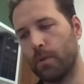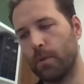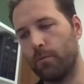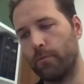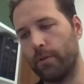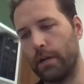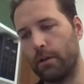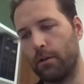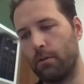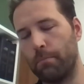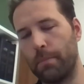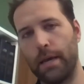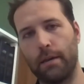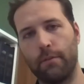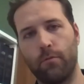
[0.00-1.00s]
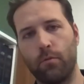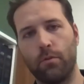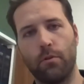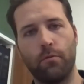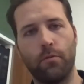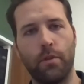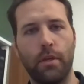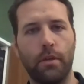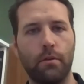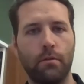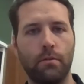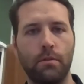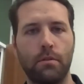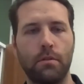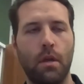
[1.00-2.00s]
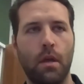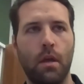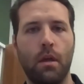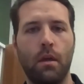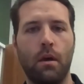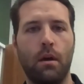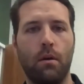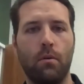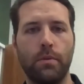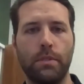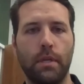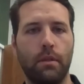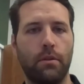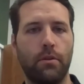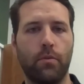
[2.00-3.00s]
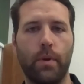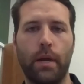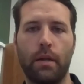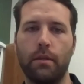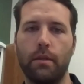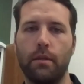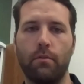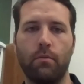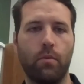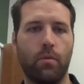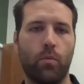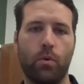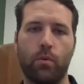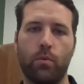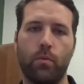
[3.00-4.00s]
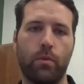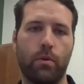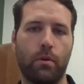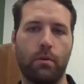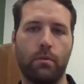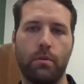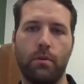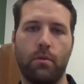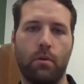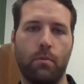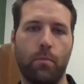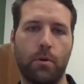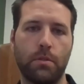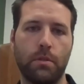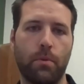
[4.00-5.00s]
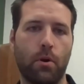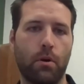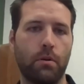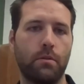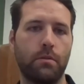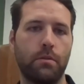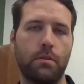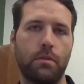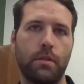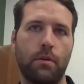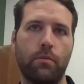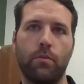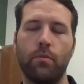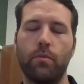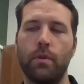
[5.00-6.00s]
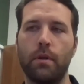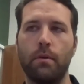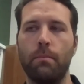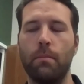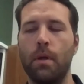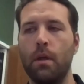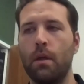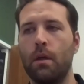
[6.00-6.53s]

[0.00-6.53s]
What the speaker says: We've kind of gone back and forth over the years with selling directly or with working with our merchant partners to sell through them.